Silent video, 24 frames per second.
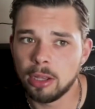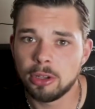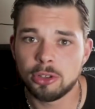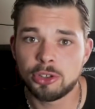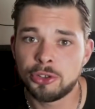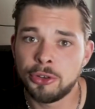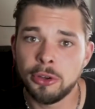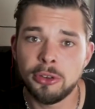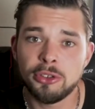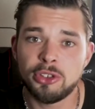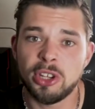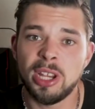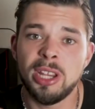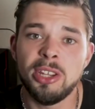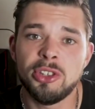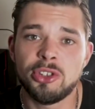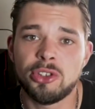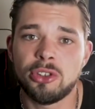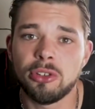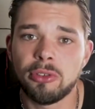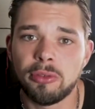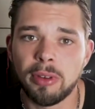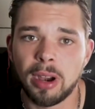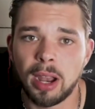Search
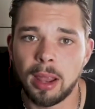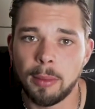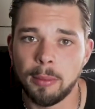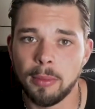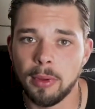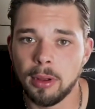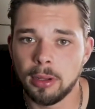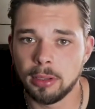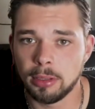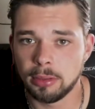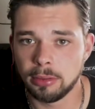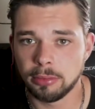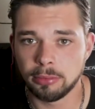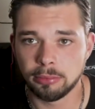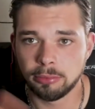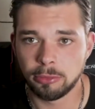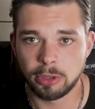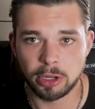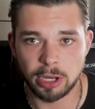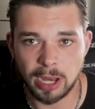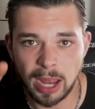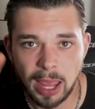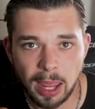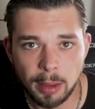Instagram on
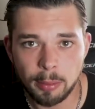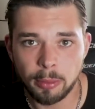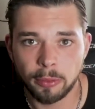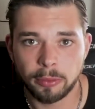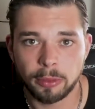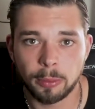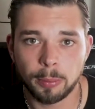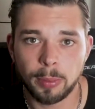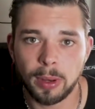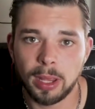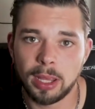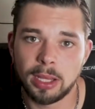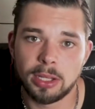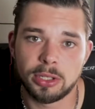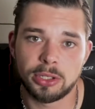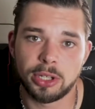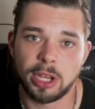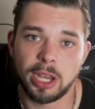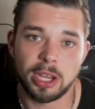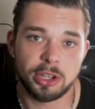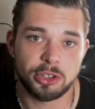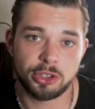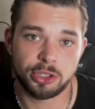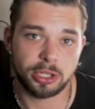the name of the place,
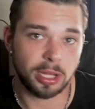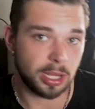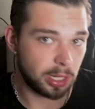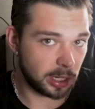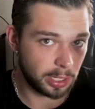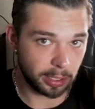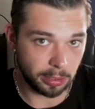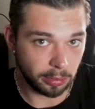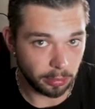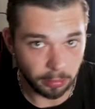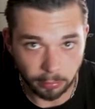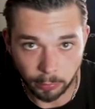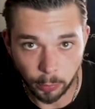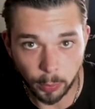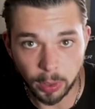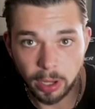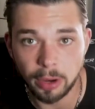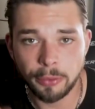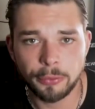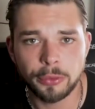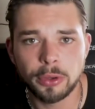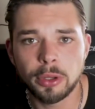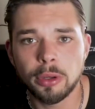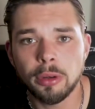hashtag
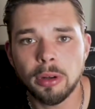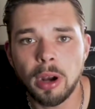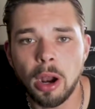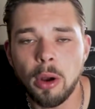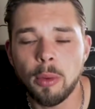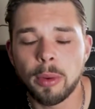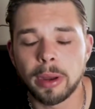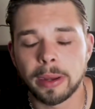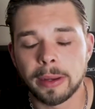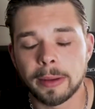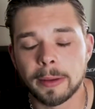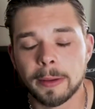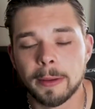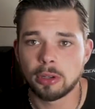wherever you're going.